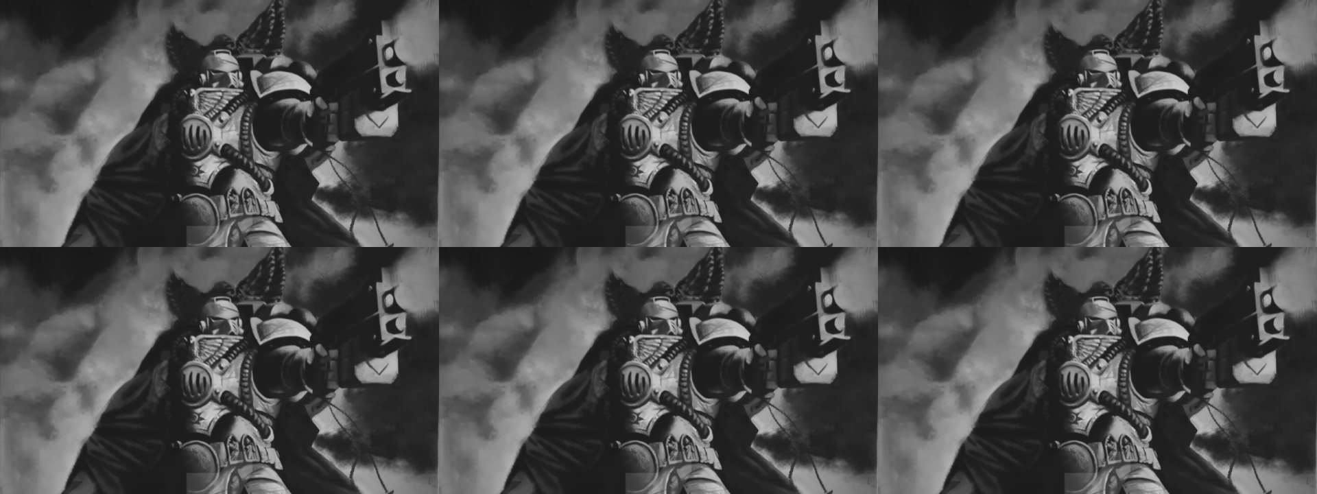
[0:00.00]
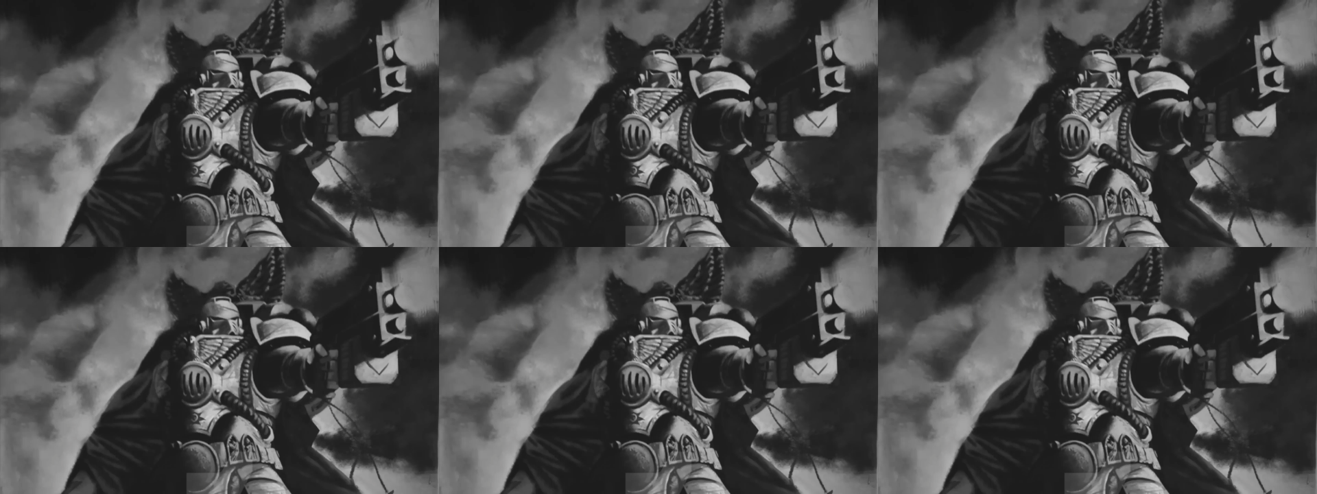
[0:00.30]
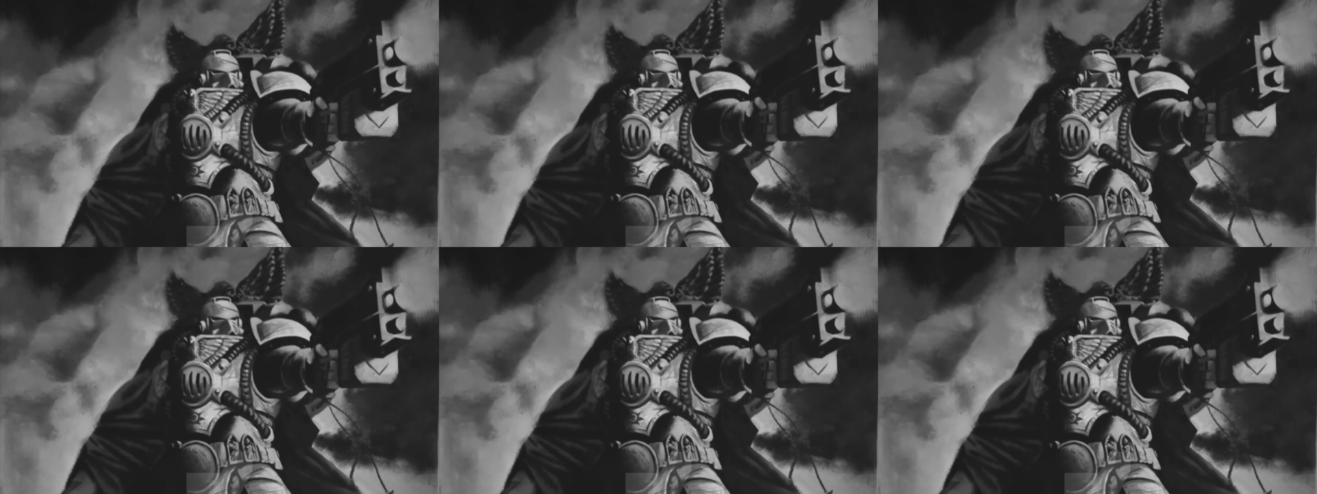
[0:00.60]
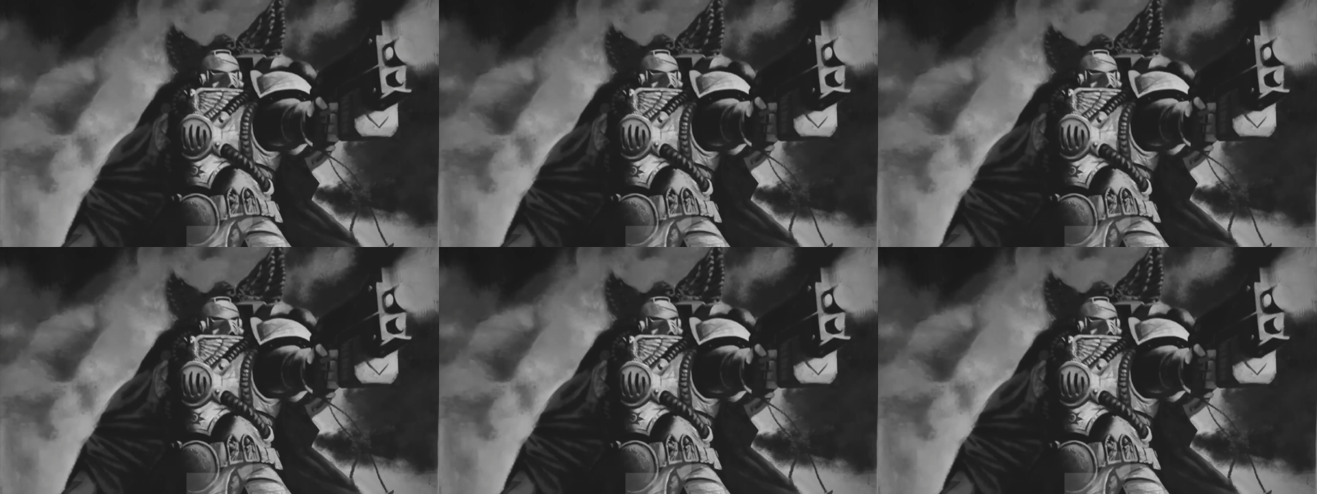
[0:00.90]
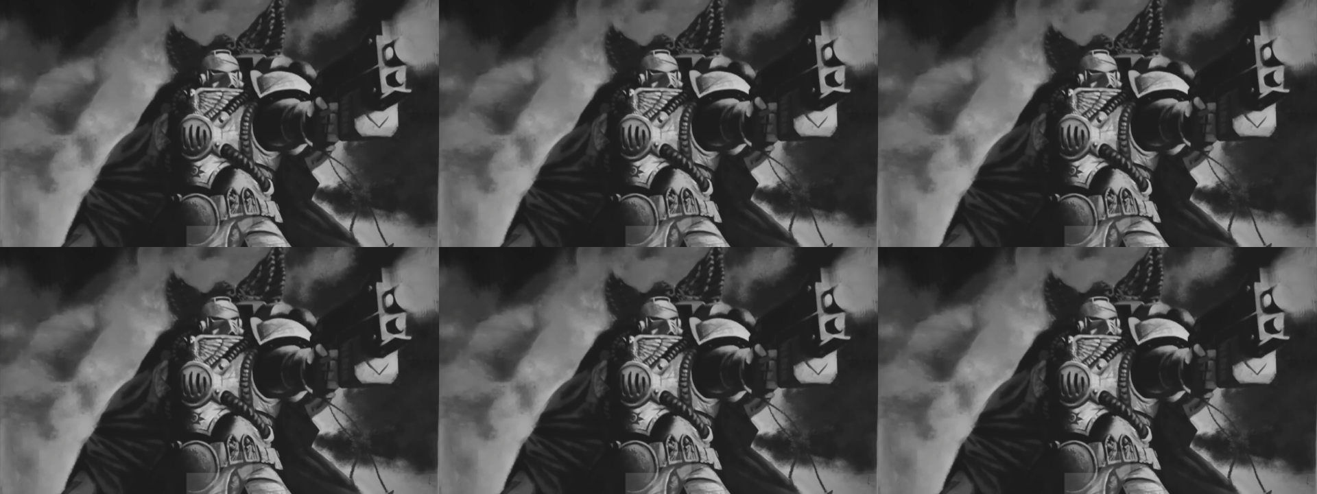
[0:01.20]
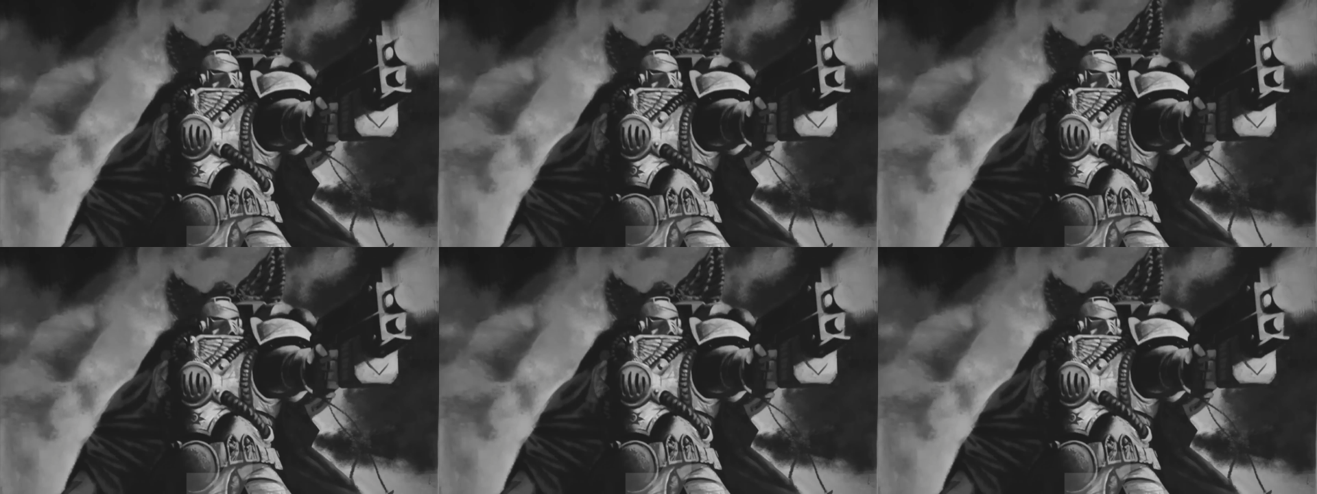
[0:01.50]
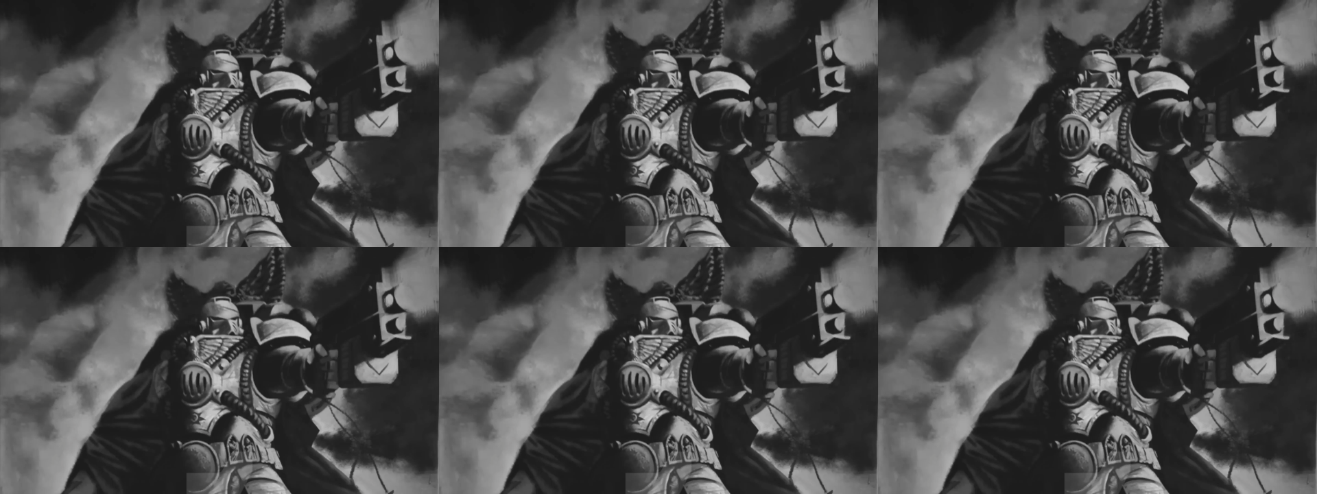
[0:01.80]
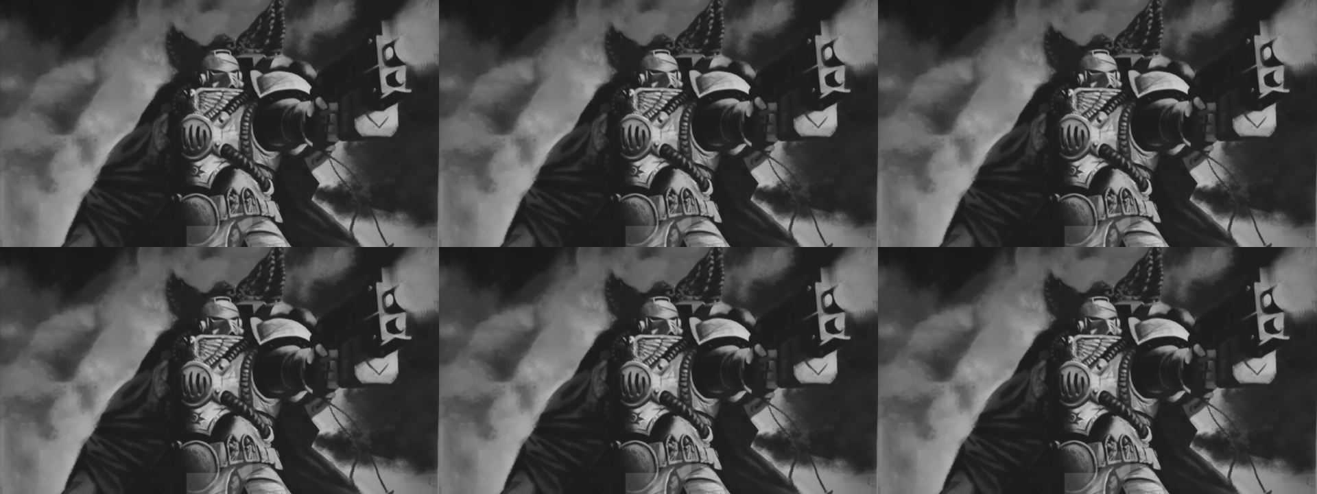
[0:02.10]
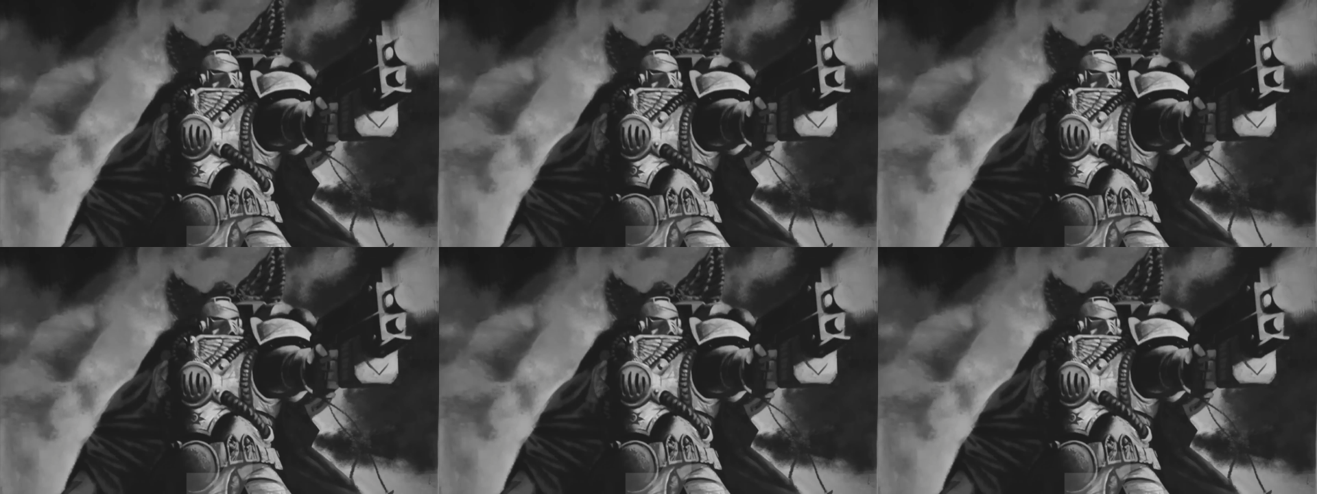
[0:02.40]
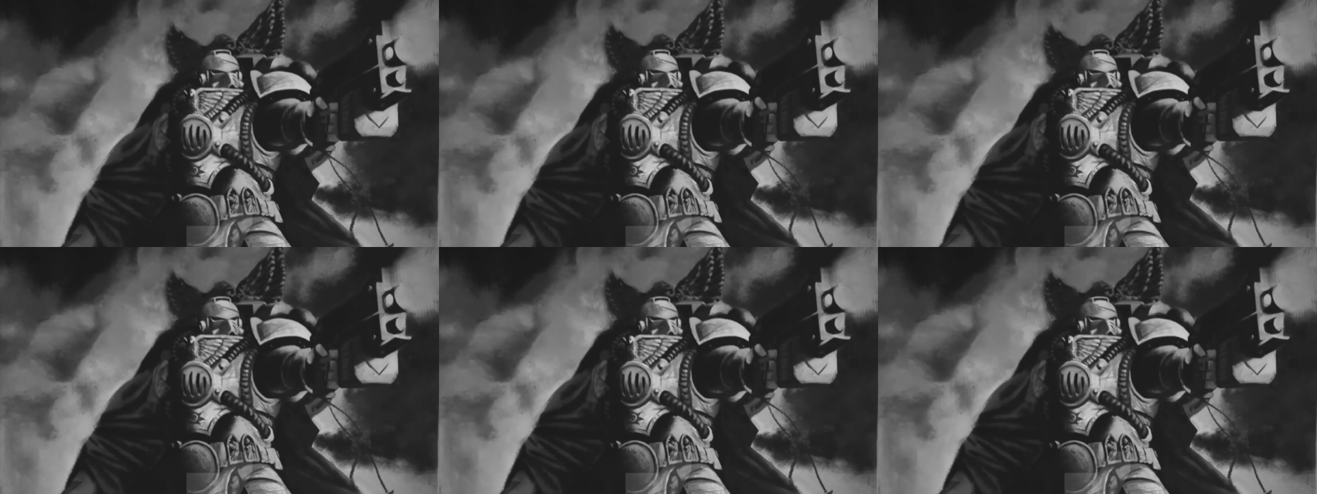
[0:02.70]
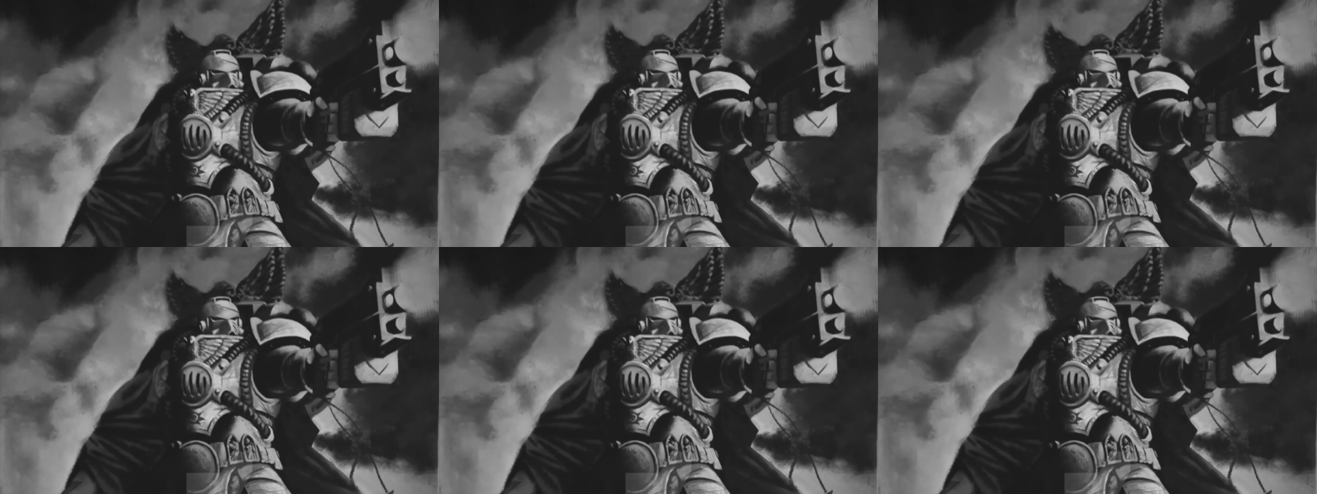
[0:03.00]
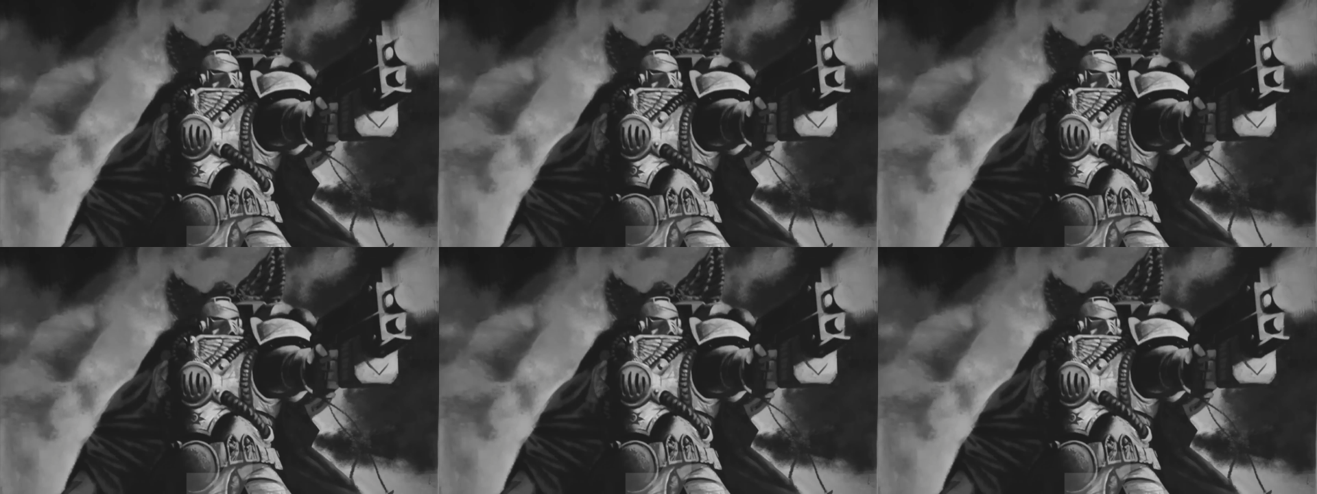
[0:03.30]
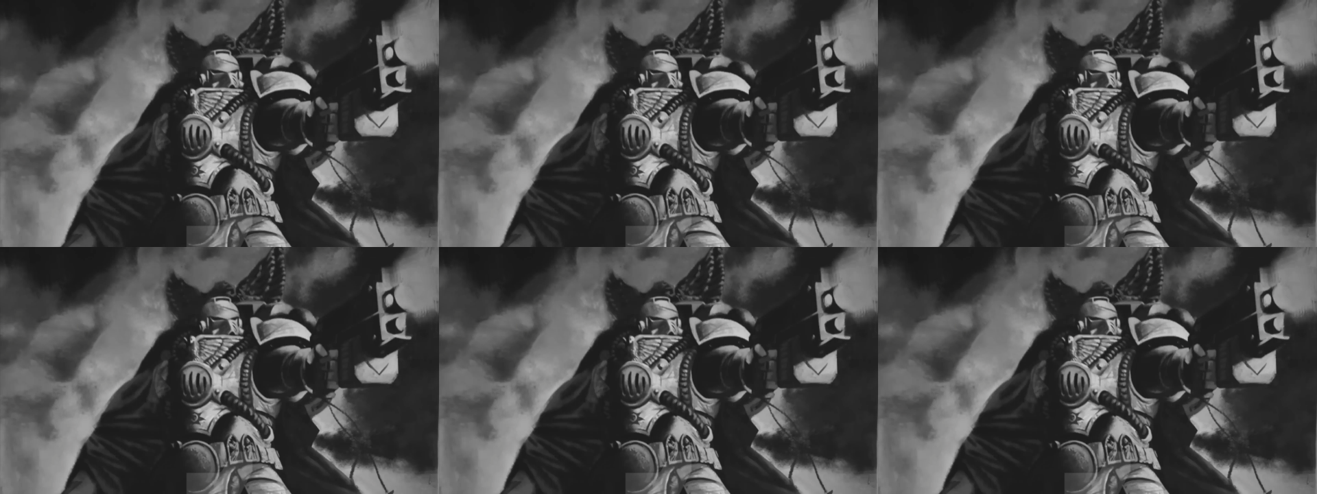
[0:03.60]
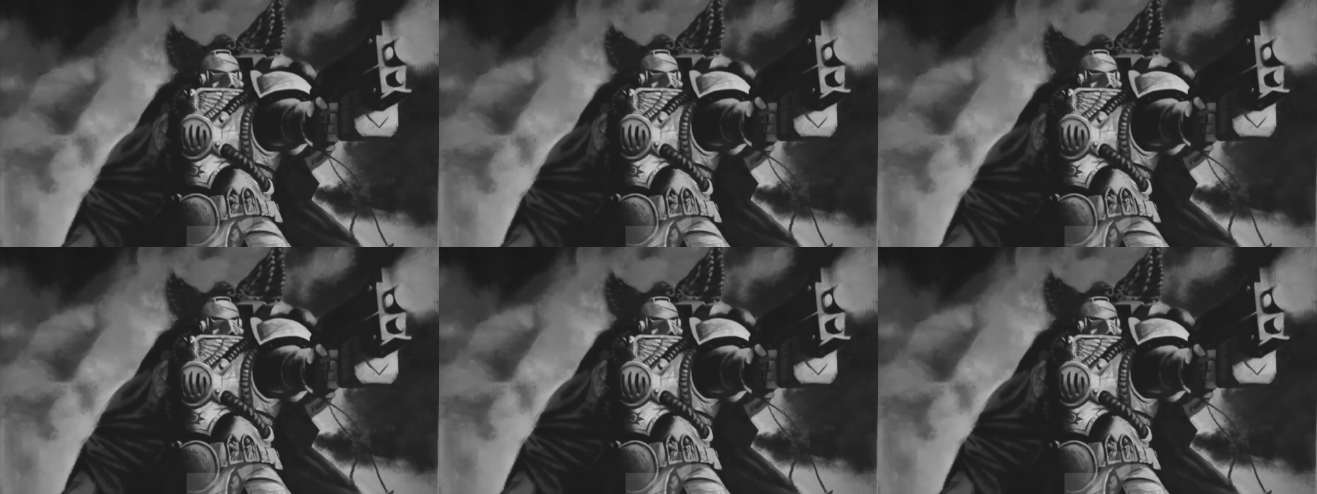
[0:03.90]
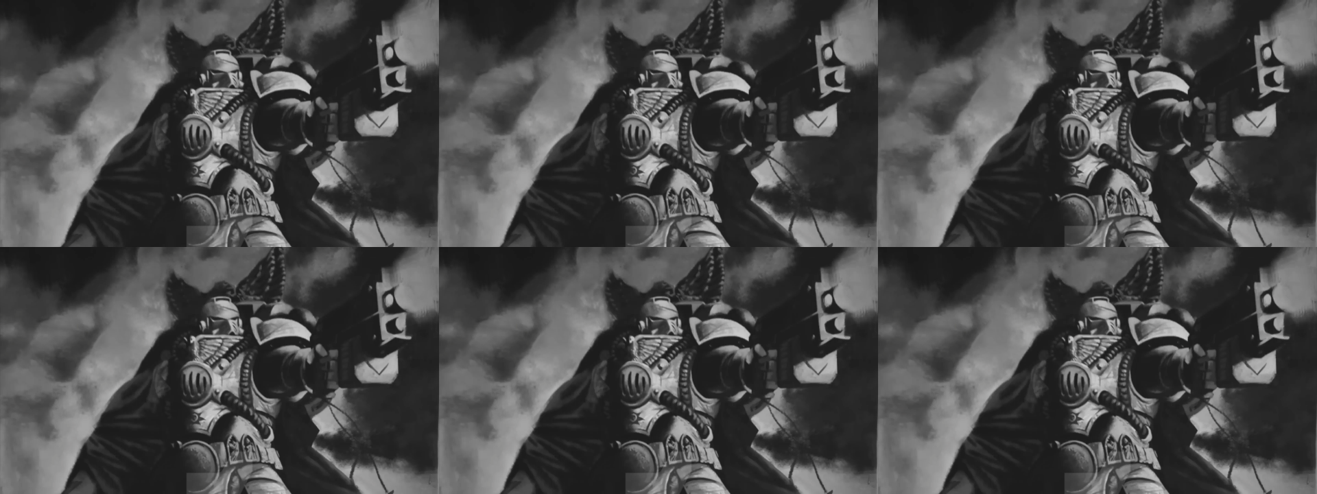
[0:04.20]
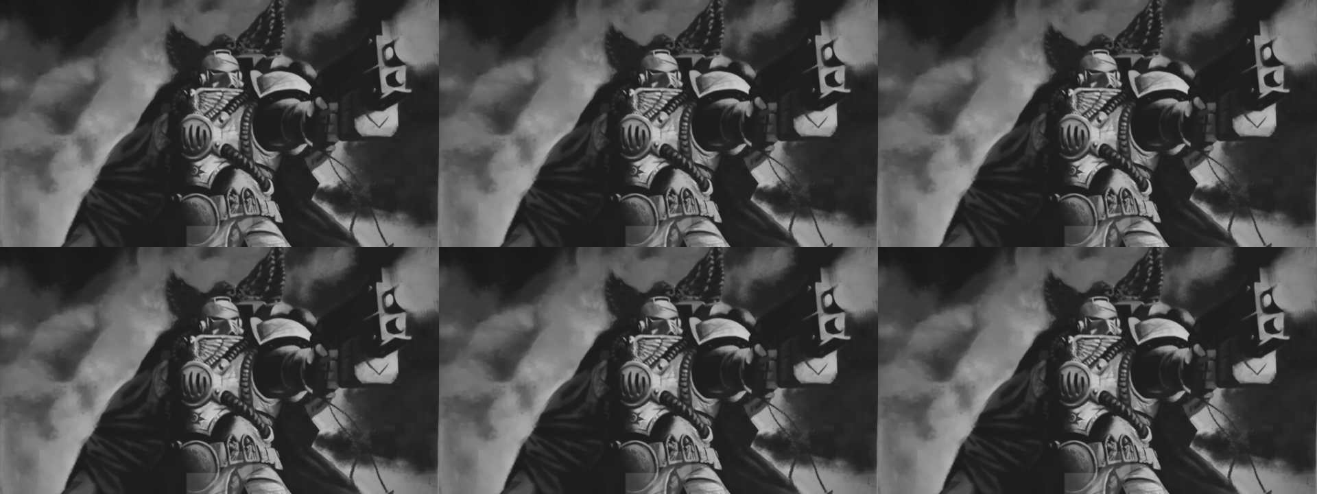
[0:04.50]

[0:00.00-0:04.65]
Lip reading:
Nobody's mouth can be seen.